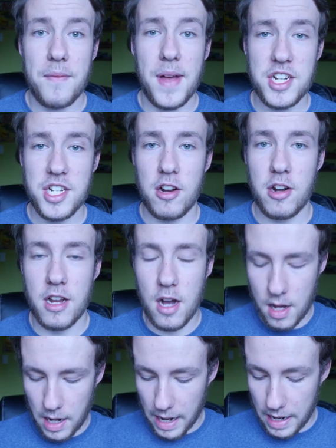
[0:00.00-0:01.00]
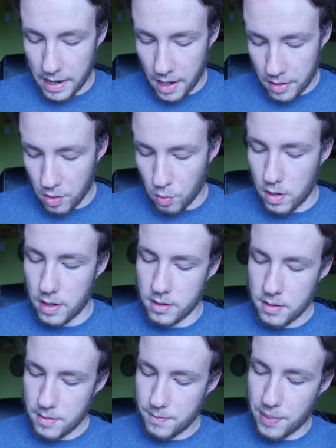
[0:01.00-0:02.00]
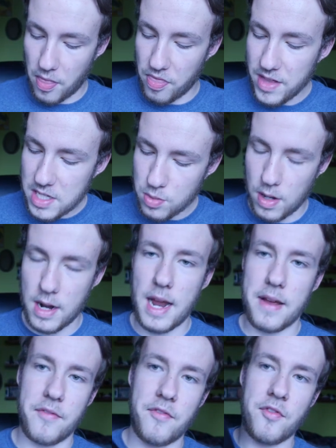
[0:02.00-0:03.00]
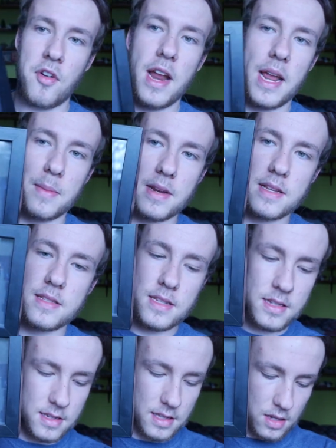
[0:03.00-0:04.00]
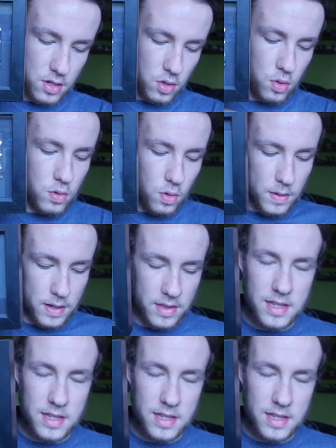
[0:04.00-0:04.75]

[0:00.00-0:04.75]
I've actually already got another one. But this one I have framed, because this is the cool one.